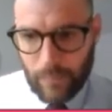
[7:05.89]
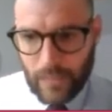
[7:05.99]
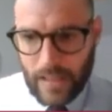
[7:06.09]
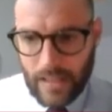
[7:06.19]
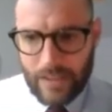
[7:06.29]

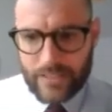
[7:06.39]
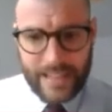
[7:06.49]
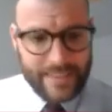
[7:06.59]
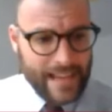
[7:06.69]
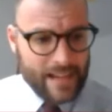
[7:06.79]
Having
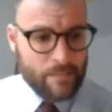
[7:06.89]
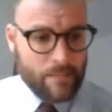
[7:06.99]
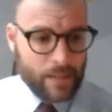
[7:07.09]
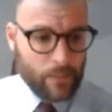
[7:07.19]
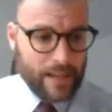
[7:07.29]
said that, in
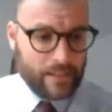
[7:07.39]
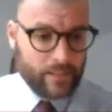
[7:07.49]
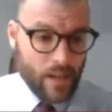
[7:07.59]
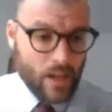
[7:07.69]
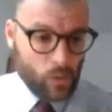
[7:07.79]
many ways,
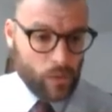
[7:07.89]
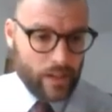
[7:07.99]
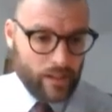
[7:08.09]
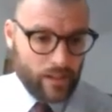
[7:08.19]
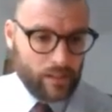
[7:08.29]
we
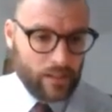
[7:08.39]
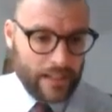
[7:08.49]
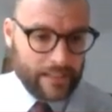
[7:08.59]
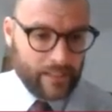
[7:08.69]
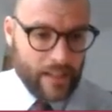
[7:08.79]
are
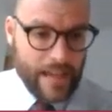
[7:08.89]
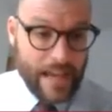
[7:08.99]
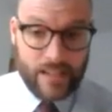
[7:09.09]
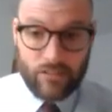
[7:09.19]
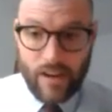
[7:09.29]
like
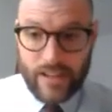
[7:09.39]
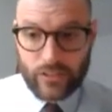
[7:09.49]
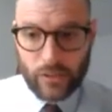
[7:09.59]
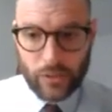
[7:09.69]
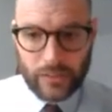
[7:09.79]
any great
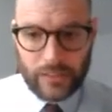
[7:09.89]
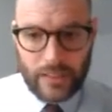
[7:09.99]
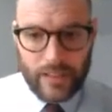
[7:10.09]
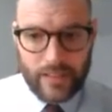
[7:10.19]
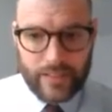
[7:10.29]
school
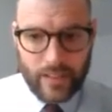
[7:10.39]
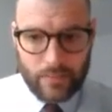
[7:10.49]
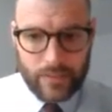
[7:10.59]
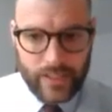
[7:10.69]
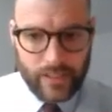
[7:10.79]
in terms
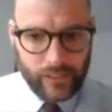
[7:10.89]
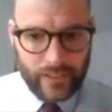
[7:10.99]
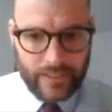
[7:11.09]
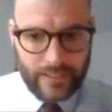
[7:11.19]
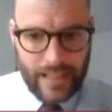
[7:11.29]
of teaching in
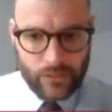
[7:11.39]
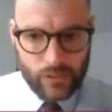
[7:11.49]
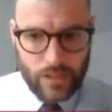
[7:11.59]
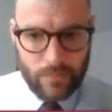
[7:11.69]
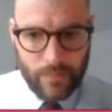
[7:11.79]
the
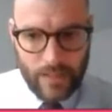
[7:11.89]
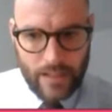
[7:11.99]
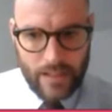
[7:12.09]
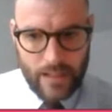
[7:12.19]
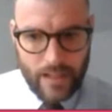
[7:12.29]
classroom,
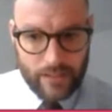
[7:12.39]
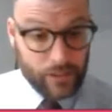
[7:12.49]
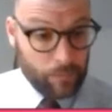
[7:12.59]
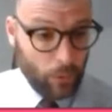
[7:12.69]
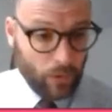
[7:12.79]
the
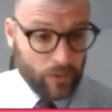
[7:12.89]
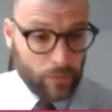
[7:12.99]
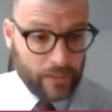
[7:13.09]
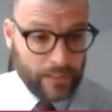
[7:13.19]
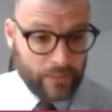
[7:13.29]
support that we
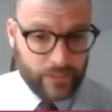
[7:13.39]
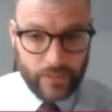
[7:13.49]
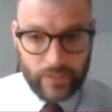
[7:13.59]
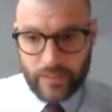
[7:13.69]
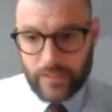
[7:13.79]
give
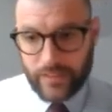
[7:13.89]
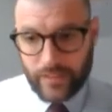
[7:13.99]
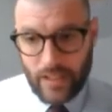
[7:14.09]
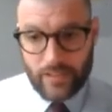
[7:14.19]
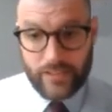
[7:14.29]
students,
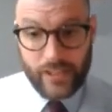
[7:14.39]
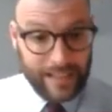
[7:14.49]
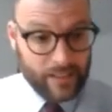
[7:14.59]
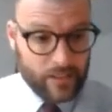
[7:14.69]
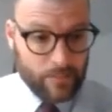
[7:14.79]
the
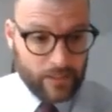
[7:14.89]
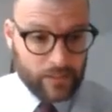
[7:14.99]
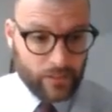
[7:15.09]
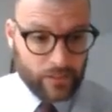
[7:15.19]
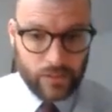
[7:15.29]
challenge to make
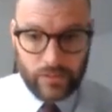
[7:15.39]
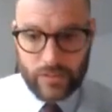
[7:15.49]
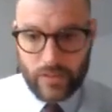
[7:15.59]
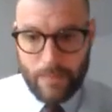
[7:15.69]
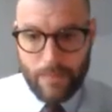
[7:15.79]
sure students
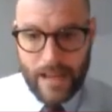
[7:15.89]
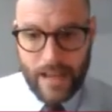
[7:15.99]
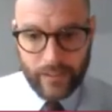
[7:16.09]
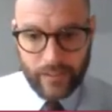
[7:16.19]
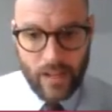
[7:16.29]
do their
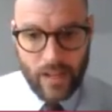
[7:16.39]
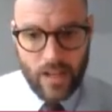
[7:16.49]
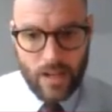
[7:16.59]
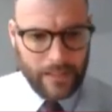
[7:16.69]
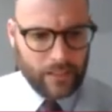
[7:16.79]
best, and
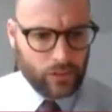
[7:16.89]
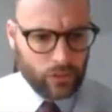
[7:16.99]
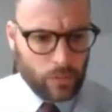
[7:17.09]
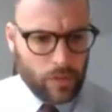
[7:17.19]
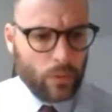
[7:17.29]
making sure
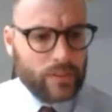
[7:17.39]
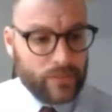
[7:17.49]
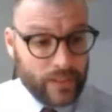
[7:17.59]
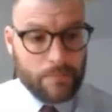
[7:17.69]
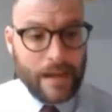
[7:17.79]
that we're always
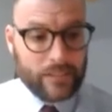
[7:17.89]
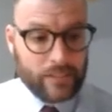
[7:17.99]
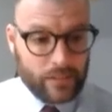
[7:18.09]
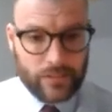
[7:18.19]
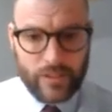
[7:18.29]
feeding back to
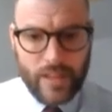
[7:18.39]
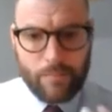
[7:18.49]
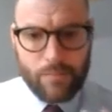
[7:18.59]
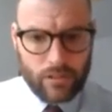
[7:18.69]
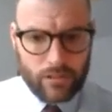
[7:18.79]
students on their
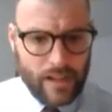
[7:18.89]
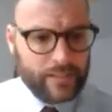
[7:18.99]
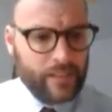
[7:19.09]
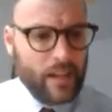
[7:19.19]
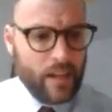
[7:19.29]

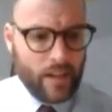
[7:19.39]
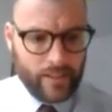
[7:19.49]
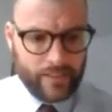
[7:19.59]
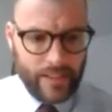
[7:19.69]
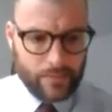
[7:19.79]
progress and
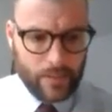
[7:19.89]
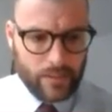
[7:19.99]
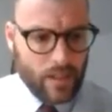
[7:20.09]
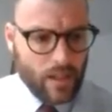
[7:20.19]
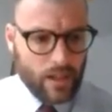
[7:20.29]
assessment,
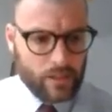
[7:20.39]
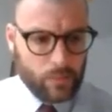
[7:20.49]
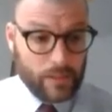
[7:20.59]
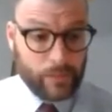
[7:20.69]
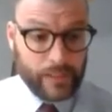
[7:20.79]
as well
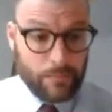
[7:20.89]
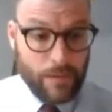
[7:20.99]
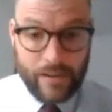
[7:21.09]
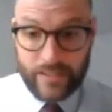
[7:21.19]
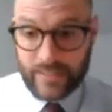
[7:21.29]
as bringing
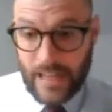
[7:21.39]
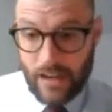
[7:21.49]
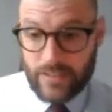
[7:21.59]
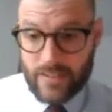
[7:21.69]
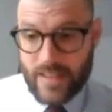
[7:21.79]
parents and
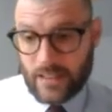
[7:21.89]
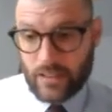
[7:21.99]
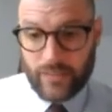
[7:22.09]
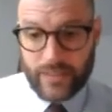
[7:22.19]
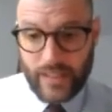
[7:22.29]
carers into that
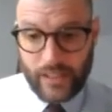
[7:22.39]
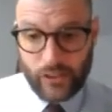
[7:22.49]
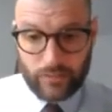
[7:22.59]
conversation.